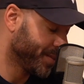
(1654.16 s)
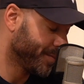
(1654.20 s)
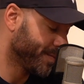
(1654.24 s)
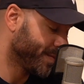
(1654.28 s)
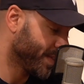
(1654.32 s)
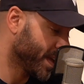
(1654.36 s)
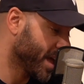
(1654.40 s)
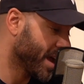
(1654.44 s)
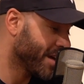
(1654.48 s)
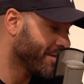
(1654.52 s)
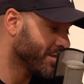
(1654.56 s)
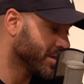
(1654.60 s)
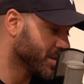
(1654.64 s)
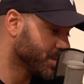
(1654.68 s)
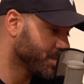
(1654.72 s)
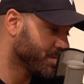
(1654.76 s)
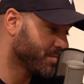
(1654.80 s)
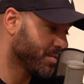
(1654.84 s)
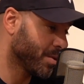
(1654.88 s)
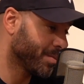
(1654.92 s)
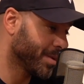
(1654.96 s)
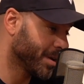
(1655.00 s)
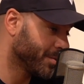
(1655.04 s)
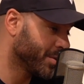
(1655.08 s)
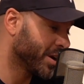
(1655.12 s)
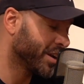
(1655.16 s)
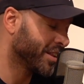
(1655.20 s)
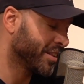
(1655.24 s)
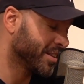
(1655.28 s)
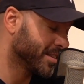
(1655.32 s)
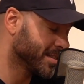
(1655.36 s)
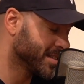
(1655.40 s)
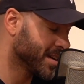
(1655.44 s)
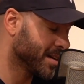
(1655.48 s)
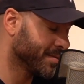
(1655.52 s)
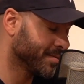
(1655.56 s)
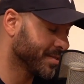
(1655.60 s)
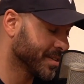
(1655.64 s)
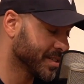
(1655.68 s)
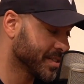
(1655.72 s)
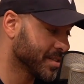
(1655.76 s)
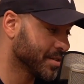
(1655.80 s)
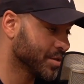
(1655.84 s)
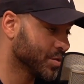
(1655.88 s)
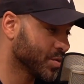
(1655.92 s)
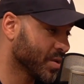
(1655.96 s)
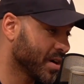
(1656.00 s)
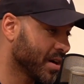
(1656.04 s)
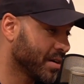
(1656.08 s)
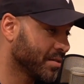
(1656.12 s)
Vieira's probably one of the toughest
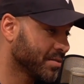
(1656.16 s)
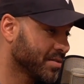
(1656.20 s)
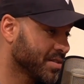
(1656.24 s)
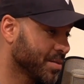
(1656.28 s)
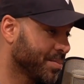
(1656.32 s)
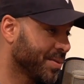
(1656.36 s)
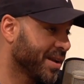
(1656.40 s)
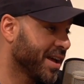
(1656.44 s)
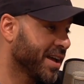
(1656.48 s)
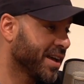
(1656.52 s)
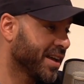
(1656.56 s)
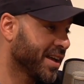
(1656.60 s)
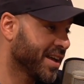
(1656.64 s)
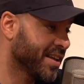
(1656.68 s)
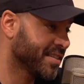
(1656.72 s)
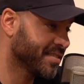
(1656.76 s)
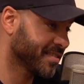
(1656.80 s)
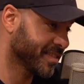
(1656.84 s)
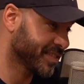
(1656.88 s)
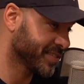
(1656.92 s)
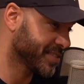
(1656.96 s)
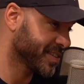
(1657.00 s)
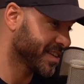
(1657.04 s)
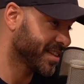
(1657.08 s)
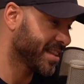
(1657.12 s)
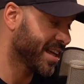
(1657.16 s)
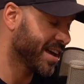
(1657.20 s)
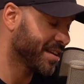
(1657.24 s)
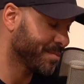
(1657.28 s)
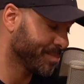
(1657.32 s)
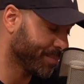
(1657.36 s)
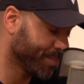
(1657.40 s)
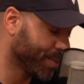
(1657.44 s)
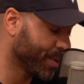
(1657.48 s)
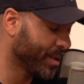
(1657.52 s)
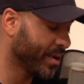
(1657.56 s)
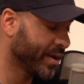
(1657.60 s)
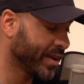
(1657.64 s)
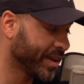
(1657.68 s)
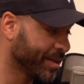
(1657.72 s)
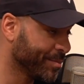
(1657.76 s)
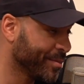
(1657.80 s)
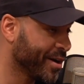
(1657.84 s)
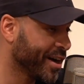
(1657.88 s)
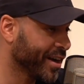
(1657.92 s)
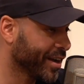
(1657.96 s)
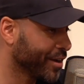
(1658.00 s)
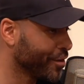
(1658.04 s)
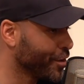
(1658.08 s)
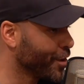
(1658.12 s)
as well to play against, because at that point in
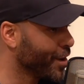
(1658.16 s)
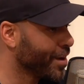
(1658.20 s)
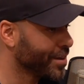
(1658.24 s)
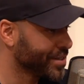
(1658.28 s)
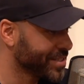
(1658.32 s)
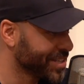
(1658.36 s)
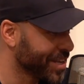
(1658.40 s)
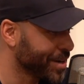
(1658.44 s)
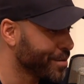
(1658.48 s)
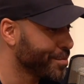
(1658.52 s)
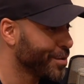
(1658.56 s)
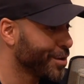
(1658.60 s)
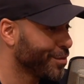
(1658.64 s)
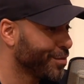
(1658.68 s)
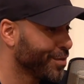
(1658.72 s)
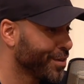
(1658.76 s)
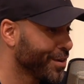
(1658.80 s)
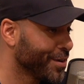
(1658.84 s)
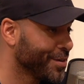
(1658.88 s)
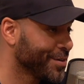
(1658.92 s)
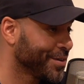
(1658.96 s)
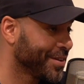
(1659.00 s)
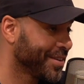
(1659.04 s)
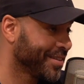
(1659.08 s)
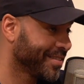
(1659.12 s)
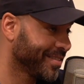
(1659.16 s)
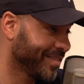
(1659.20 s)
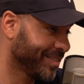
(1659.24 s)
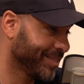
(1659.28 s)
my career I was centre midfield.